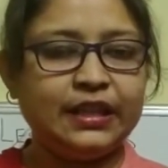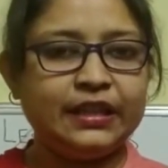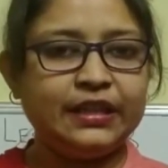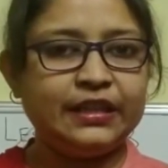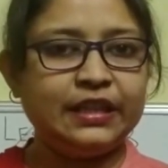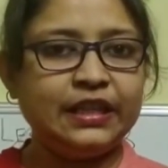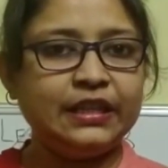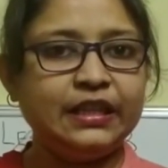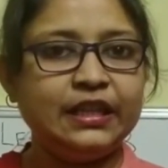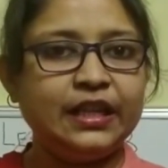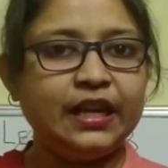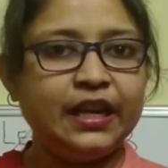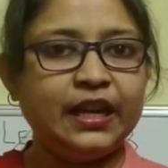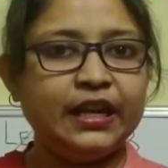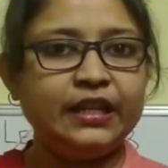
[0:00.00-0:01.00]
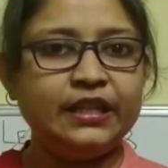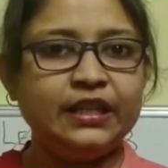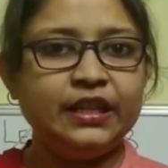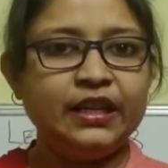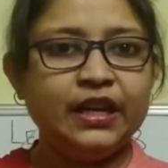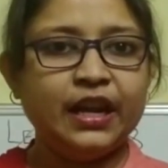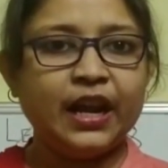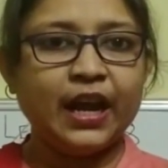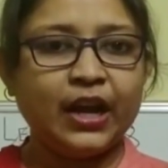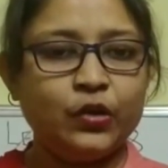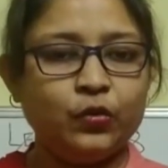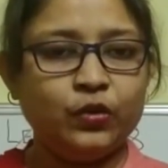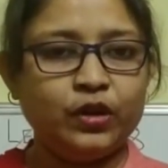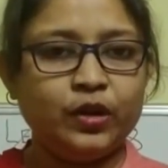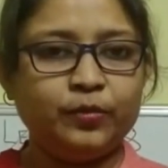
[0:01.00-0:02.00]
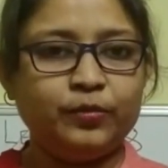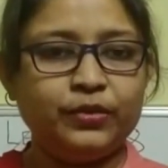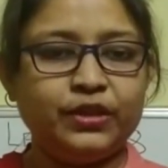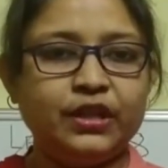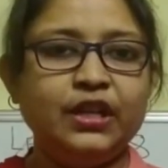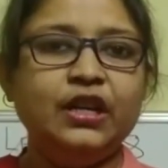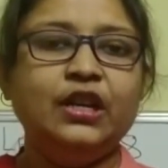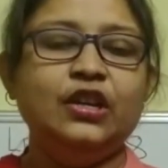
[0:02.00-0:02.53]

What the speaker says: that is lesson 8, adverbs.